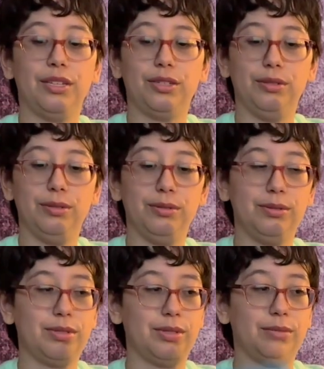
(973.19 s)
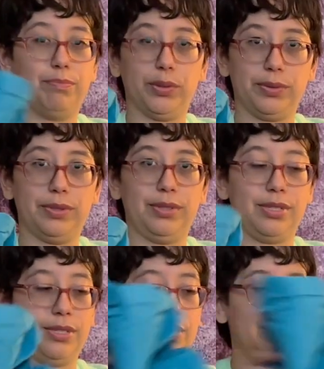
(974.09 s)
use both of
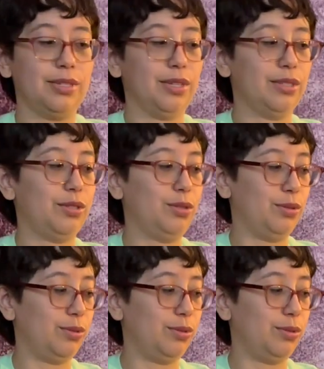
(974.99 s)
these to